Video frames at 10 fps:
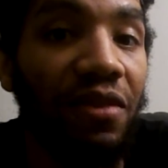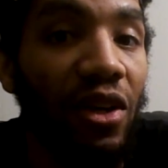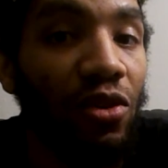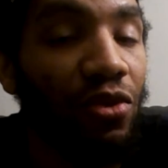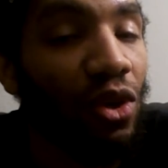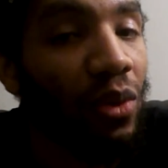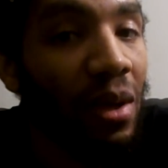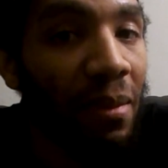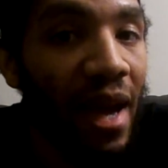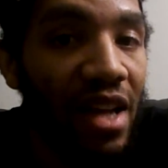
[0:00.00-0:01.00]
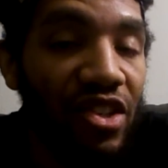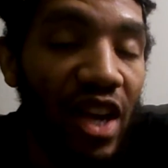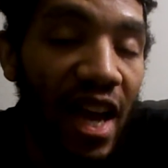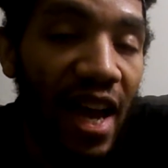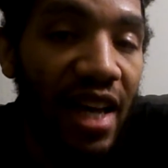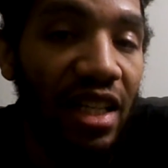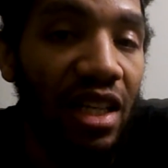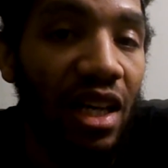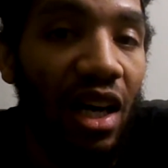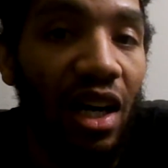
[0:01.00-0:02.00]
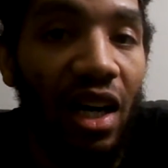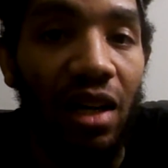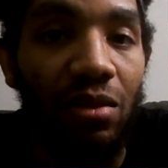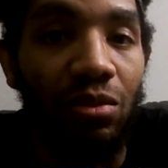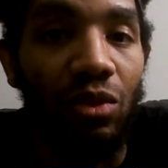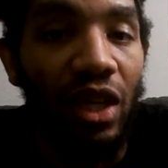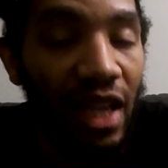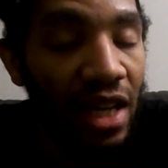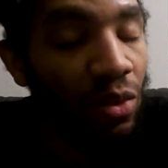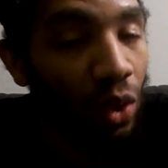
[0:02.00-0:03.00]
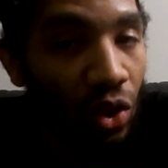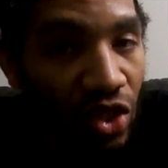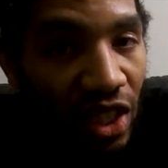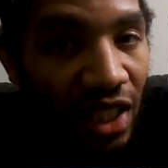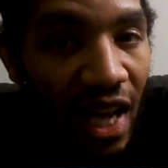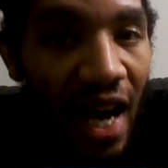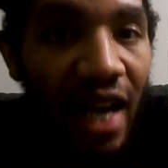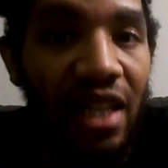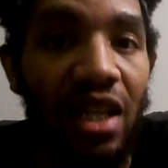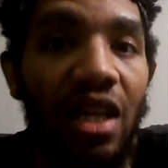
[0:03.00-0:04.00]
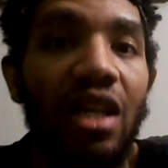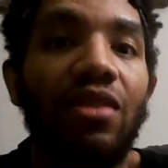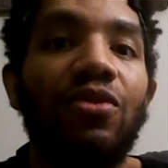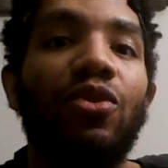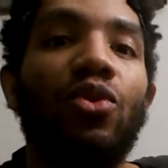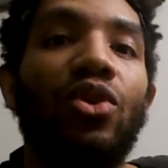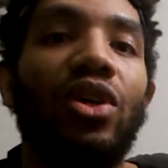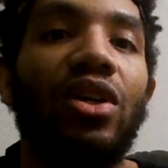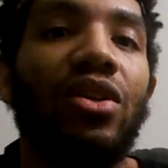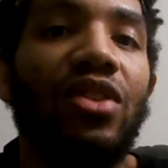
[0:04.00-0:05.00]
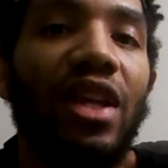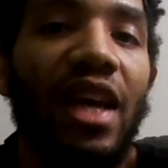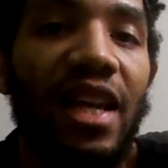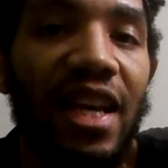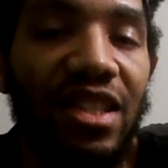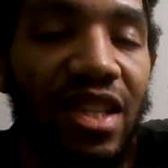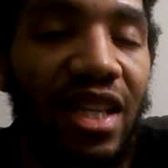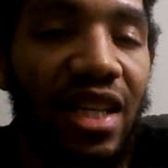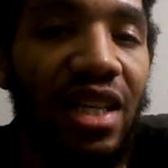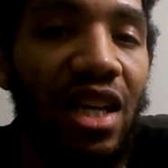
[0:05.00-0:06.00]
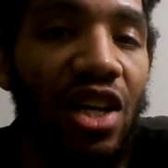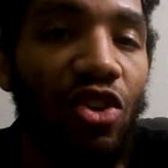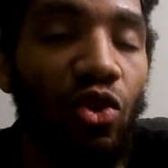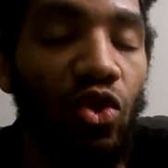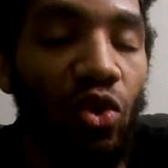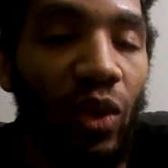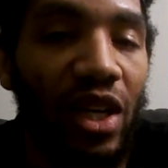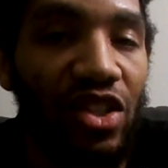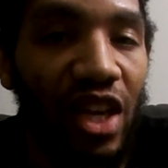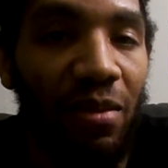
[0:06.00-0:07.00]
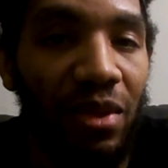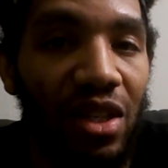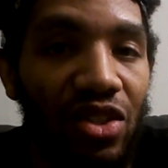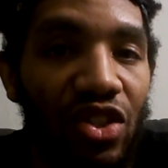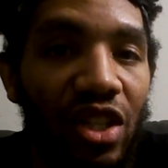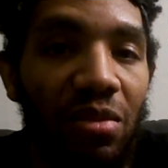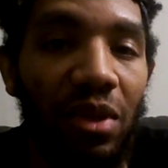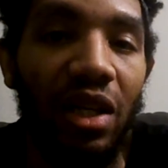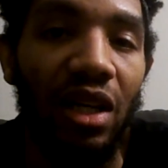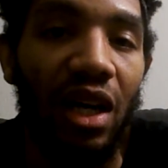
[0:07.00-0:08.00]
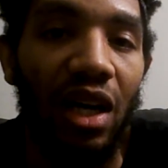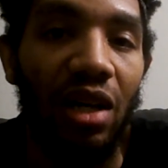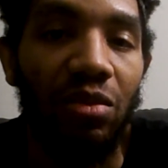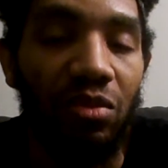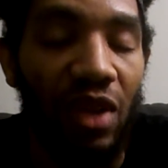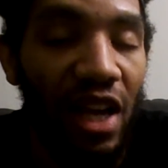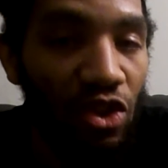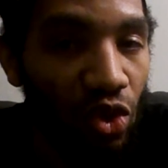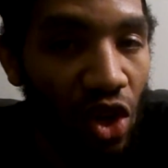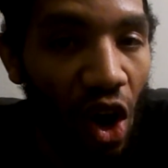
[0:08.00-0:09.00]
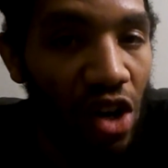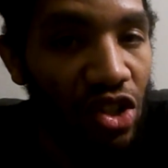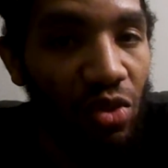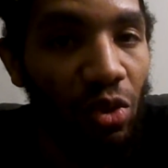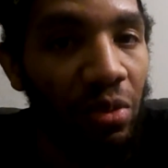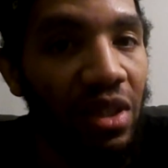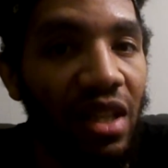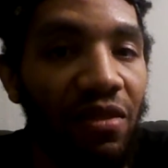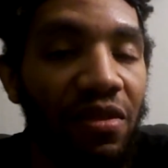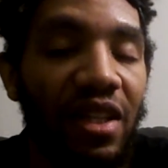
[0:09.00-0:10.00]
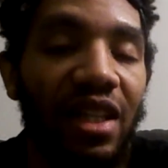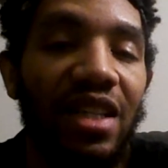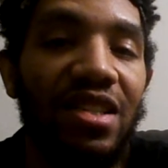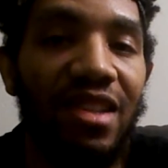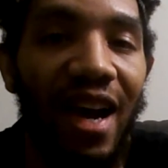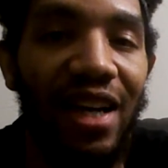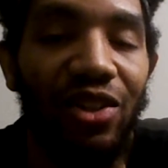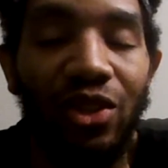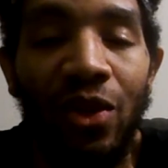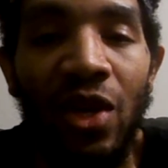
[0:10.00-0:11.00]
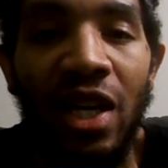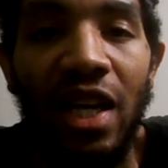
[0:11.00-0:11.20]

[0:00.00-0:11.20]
the fatal four way match at, um, again, Worlds Collide for the NXT Cruiserweight Championship. Uh, Angel Garza will be defending his title